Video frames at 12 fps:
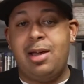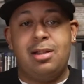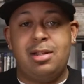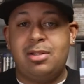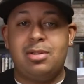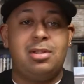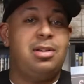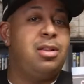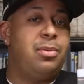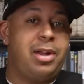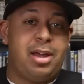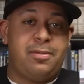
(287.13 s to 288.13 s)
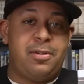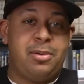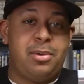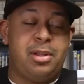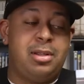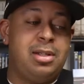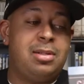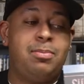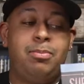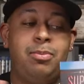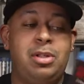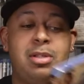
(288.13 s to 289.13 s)
This is another one I had fun with.
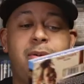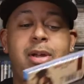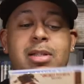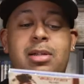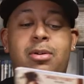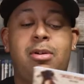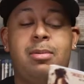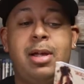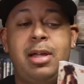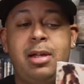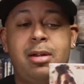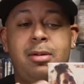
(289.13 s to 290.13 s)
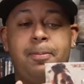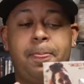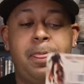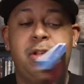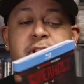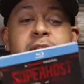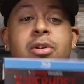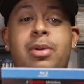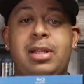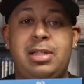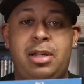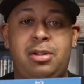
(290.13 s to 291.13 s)
This crazy girl right here, She look
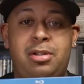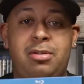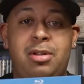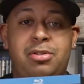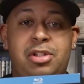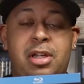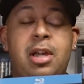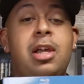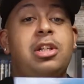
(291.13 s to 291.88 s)
crazy here too, don't she?